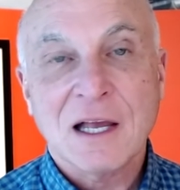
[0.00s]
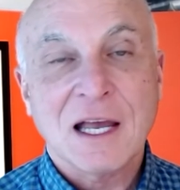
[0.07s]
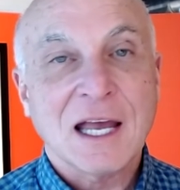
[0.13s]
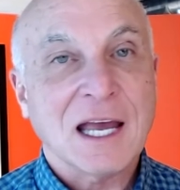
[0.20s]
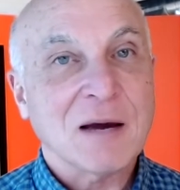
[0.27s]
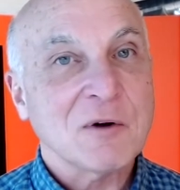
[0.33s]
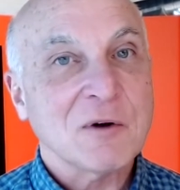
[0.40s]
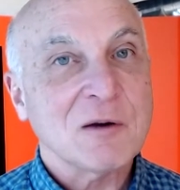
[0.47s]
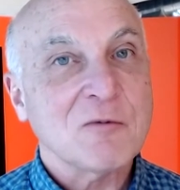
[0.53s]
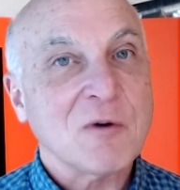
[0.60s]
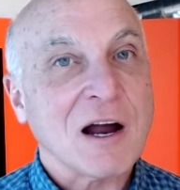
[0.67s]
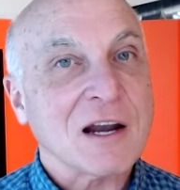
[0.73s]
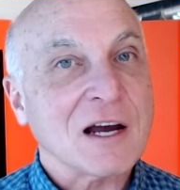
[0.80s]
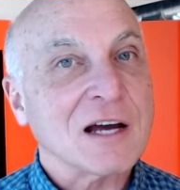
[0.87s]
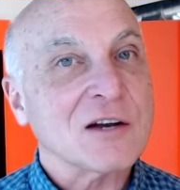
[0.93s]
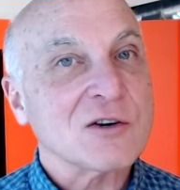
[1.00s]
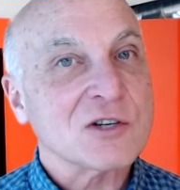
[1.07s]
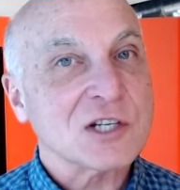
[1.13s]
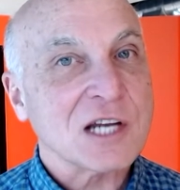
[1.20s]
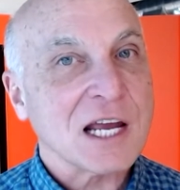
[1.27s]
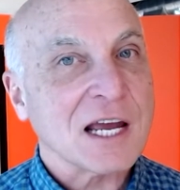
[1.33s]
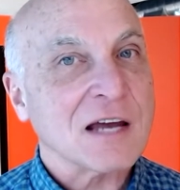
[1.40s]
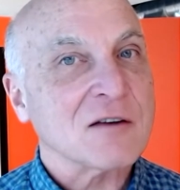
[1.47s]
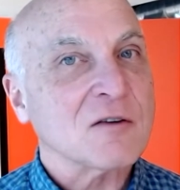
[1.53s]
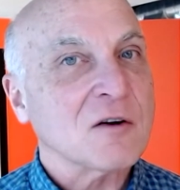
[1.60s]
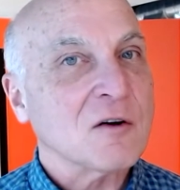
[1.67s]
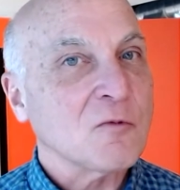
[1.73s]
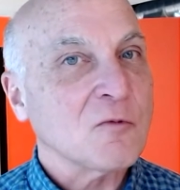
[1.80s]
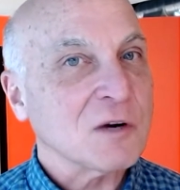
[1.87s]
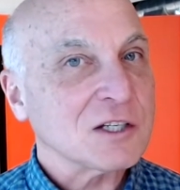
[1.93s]
And we want to understand
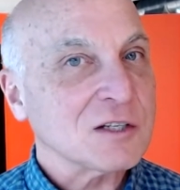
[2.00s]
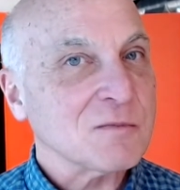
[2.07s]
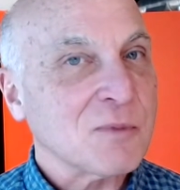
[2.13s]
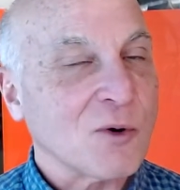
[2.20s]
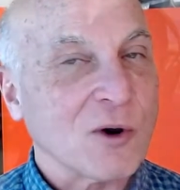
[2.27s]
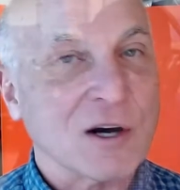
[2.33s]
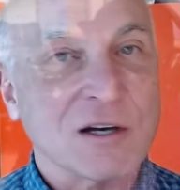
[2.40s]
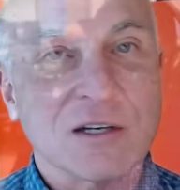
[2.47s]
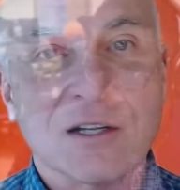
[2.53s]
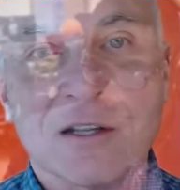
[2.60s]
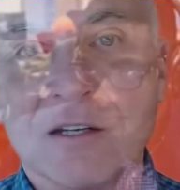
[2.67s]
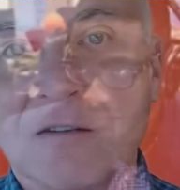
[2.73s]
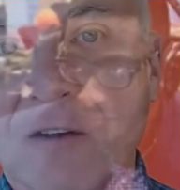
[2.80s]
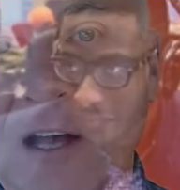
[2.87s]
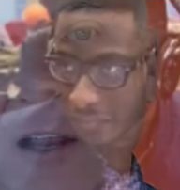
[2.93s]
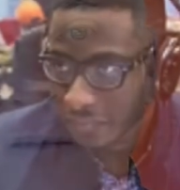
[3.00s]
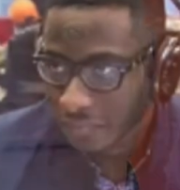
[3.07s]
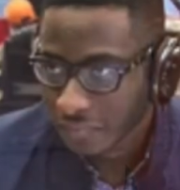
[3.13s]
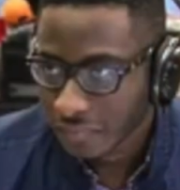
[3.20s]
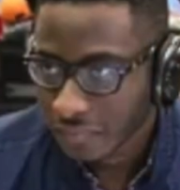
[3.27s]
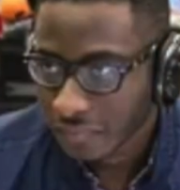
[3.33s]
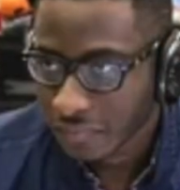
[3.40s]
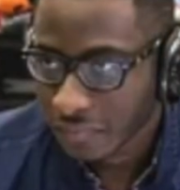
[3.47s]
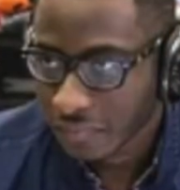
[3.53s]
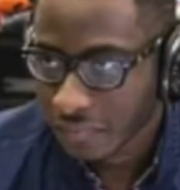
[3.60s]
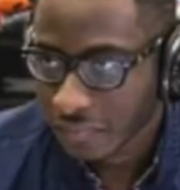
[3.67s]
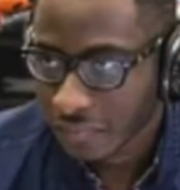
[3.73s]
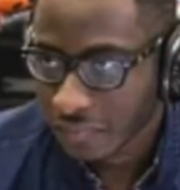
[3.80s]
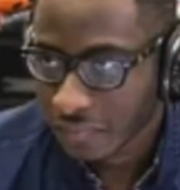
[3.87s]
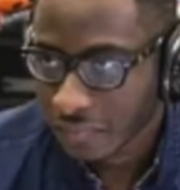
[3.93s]
what's important to the developers.
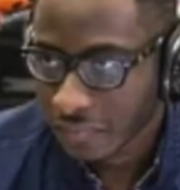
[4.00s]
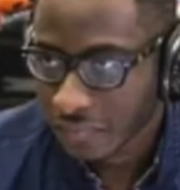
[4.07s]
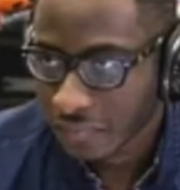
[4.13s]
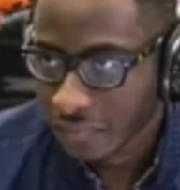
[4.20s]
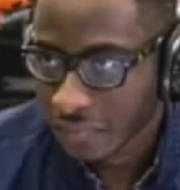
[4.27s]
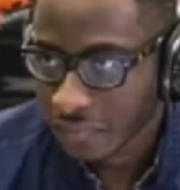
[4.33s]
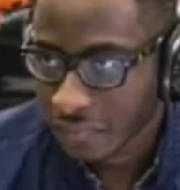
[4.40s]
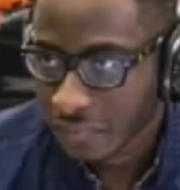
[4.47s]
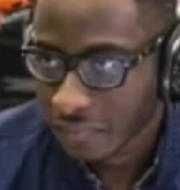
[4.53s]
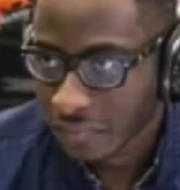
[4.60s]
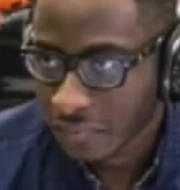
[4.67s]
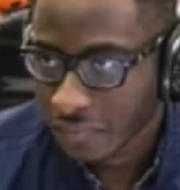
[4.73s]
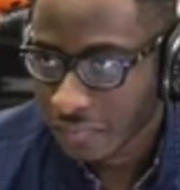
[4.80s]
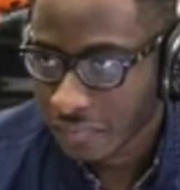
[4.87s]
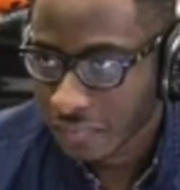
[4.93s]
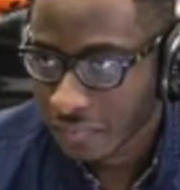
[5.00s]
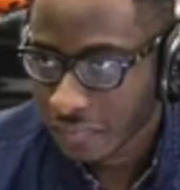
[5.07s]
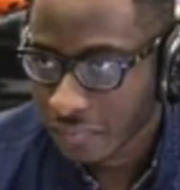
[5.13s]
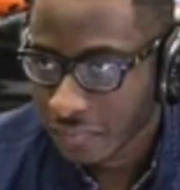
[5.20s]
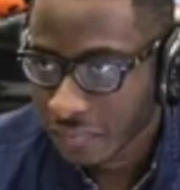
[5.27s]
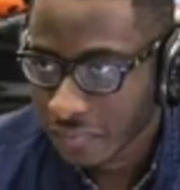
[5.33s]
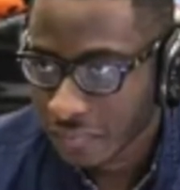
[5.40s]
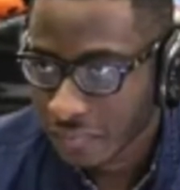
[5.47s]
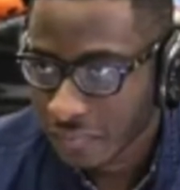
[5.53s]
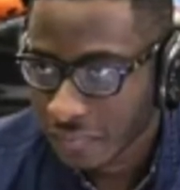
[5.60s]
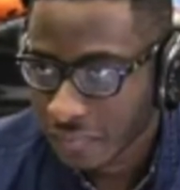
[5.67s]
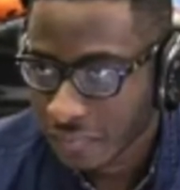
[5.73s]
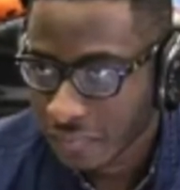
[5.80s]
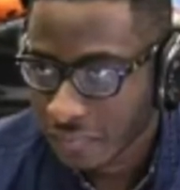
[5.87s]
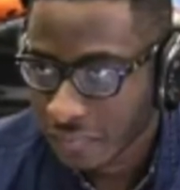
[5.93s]
What do they need to be successful in
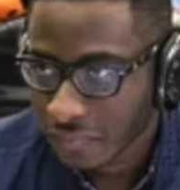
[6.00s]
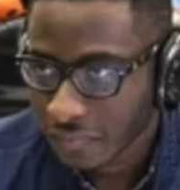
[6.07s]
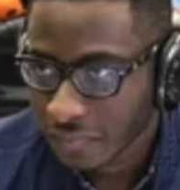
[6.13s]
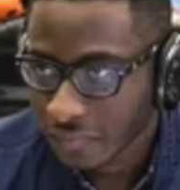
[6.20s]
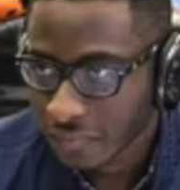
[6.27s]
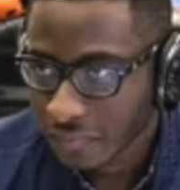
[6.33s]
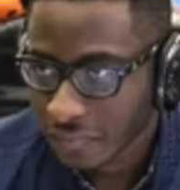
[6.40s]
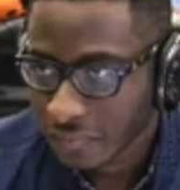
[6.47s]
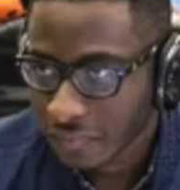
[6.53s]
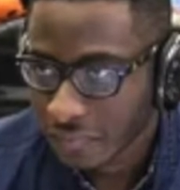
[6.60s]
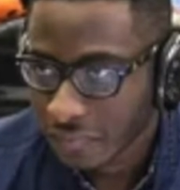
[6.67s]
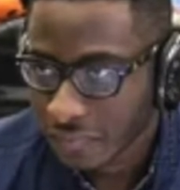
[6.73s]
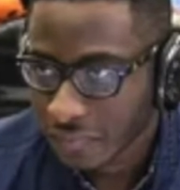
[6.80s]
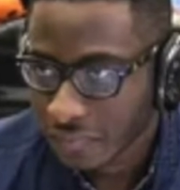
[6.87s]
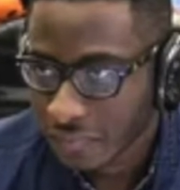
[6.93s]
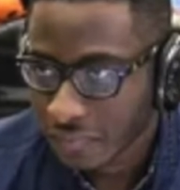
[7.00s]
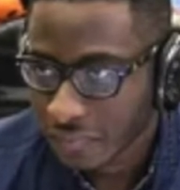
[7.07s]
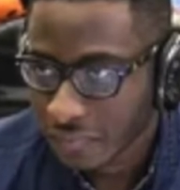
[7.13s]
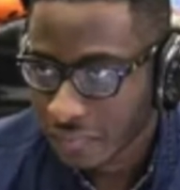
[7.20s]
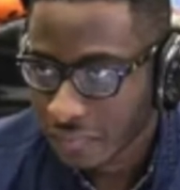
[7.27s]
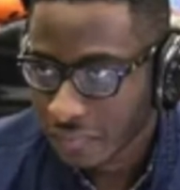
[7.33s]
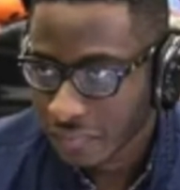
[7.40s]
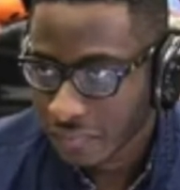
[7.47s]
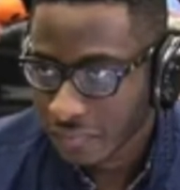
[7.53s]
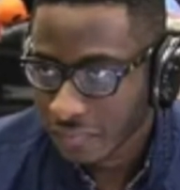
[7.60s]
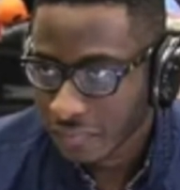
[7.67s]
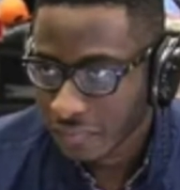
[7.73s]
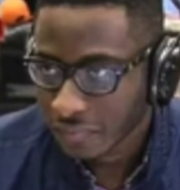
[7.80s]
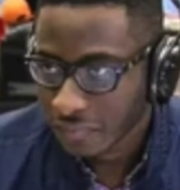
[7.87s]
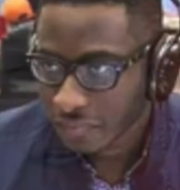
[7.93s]
their jobs? How can we support them?
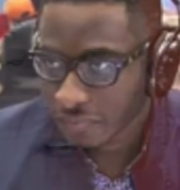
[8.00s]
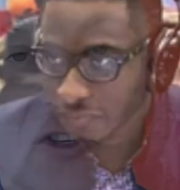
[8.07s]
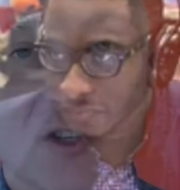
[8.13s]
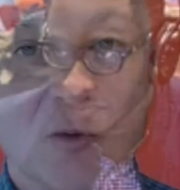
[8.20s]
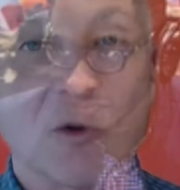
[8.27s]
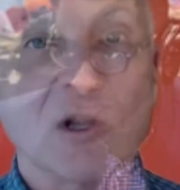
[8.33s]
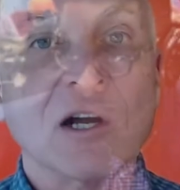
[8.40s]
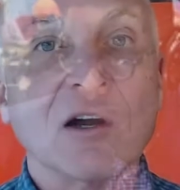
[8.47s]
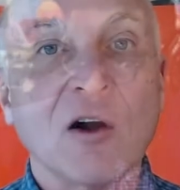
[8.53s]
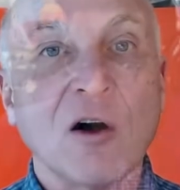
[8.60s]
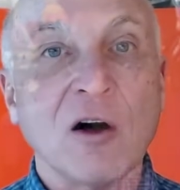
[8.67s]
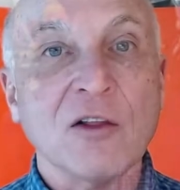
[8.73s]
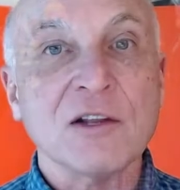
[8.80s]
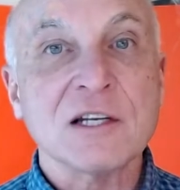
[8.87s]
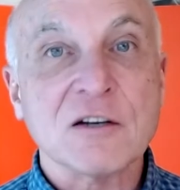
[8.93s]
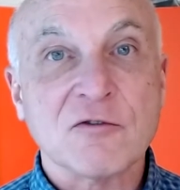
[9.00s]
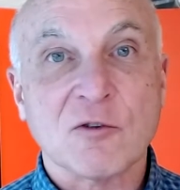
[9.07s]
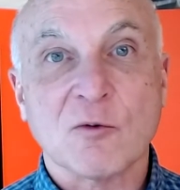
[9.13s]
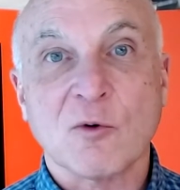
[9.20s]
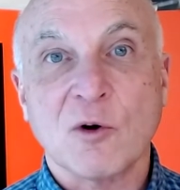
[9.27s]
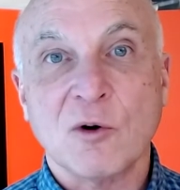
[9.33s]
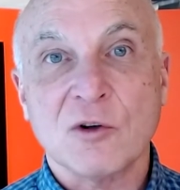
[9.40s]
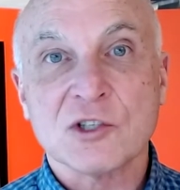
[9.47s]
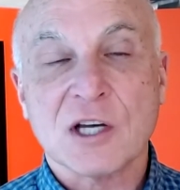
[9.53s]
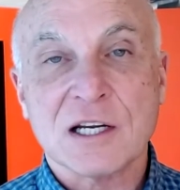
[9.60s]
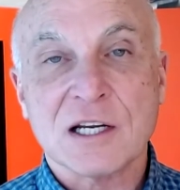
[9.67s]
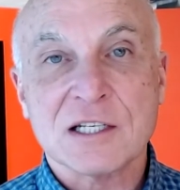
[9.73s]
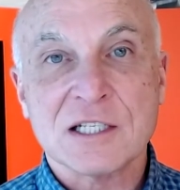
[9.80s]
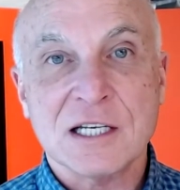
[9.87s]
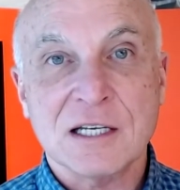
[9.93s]
So we'll look at all the different roles on
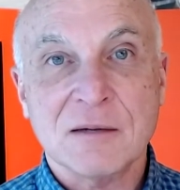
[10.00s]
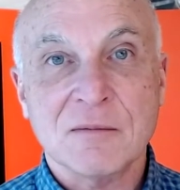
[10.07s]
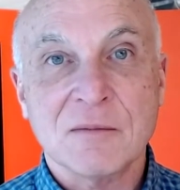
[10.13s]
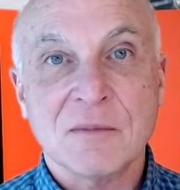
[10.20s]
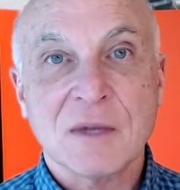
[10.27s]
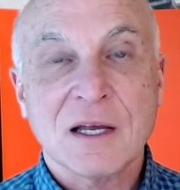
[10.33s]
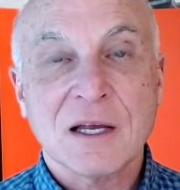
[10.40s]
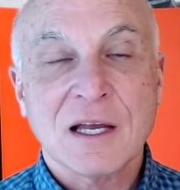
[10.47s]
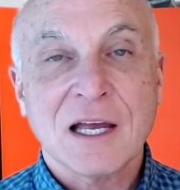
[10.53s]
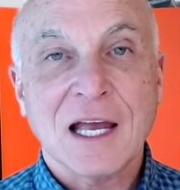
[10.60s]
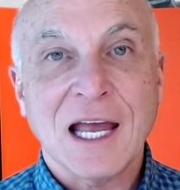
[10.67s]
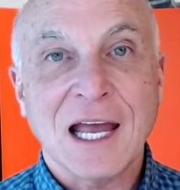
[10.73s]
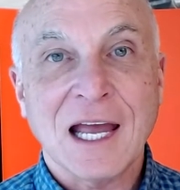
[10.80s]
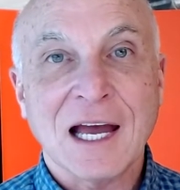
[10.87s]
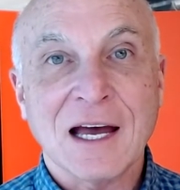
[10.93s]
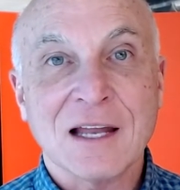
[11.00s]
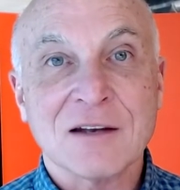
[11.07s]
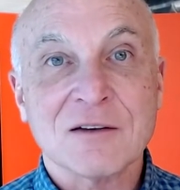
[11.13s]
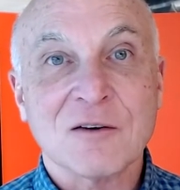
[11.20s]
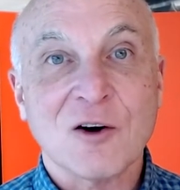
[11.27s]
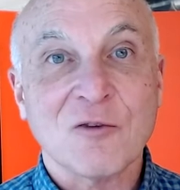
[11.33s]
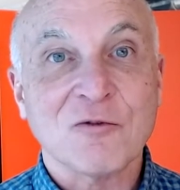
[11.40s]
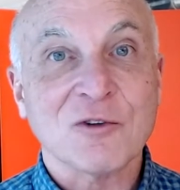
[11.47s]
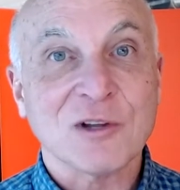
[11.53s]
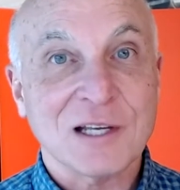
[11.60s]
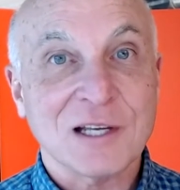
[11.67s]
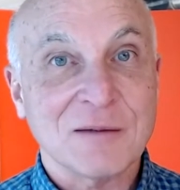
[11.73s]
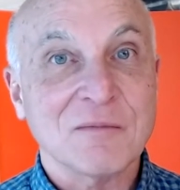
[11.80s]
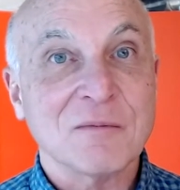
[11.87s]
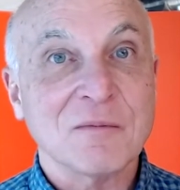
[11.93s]
a team and
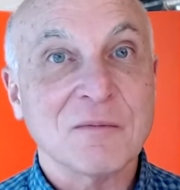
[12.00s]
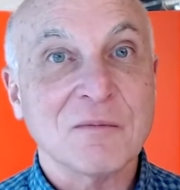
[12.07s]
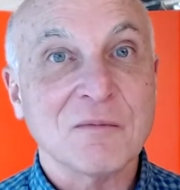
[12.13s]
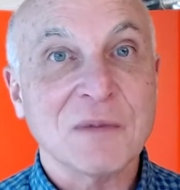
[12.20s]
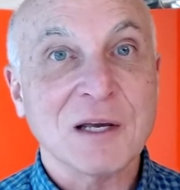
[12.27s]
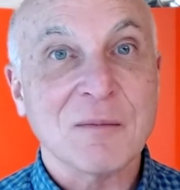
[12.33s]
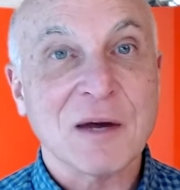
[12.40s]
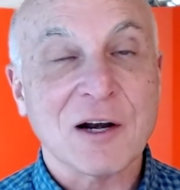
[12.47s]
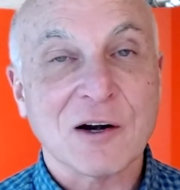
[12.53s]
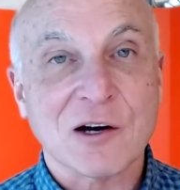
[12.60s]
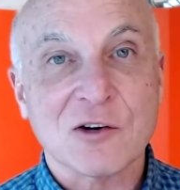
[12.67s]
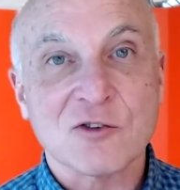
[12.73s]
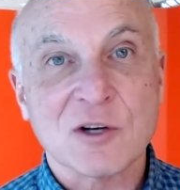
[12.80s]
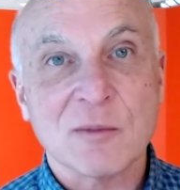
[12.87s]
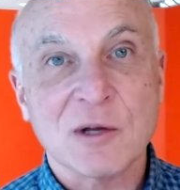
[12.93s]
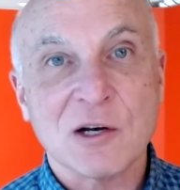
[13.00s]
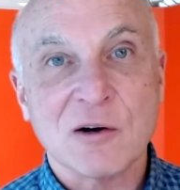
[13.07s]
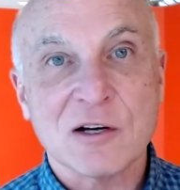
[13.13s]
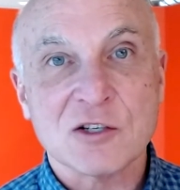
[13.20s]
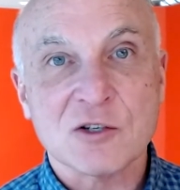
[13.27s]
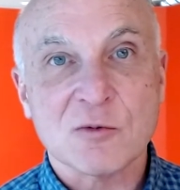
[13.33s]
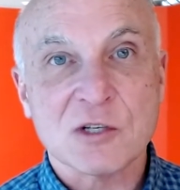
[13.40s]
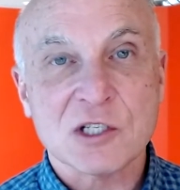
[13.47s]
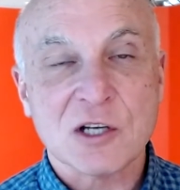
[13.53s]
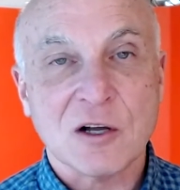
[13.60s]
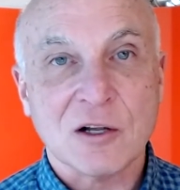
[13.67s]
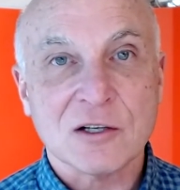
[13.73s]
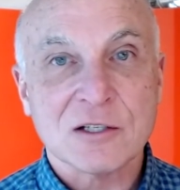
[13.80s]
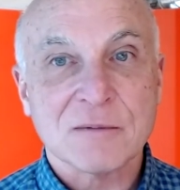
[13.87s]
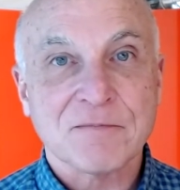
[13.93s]
hopefully be a better contributor as a
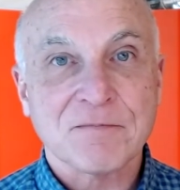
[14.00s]
result.